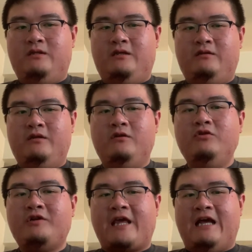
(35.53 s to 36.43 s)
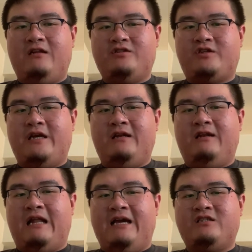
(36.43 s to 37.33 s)
In lunar calendar, it
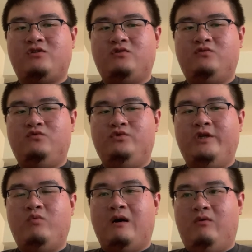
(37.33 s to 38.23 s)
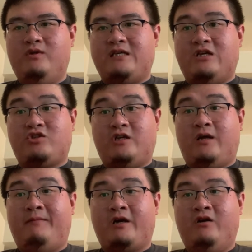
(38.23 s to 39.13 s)
aligns really well with
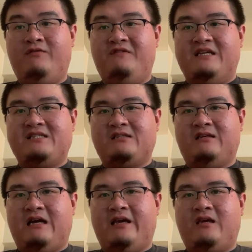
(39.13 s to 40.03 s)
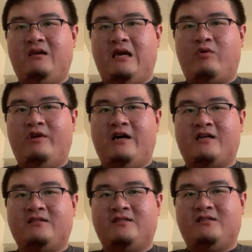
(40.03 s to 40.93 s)
astronomical events like
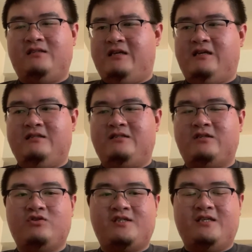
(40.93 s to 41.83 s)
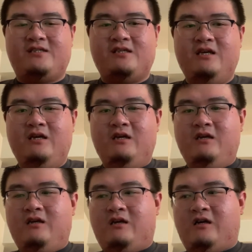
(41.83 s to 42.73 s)
equinox and solstice.
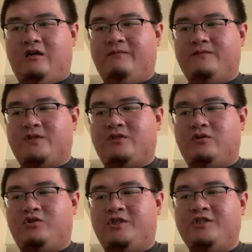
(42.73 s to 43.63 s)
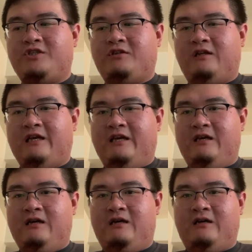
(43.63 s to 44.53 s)
So
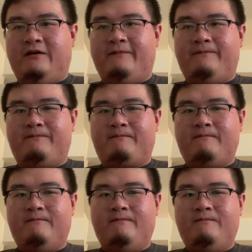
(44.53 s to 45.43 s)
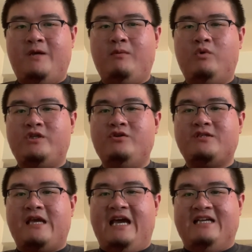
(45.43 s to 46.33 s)
traditionally, people would
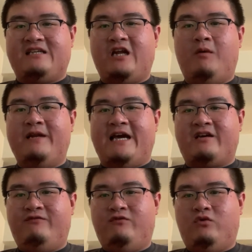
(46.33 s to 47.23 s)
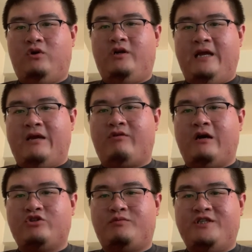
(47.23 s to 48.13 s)
use it as an almanac for
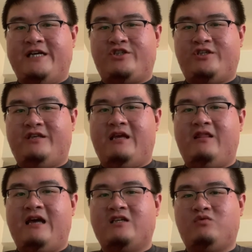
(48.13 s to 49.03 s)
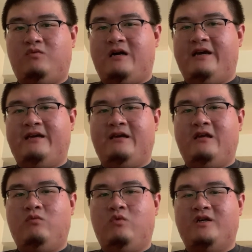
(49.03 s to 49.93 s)
agriculture production, and that's why
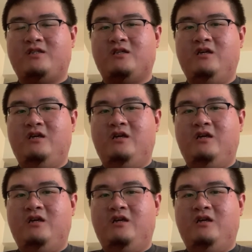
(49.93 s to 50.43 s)
it was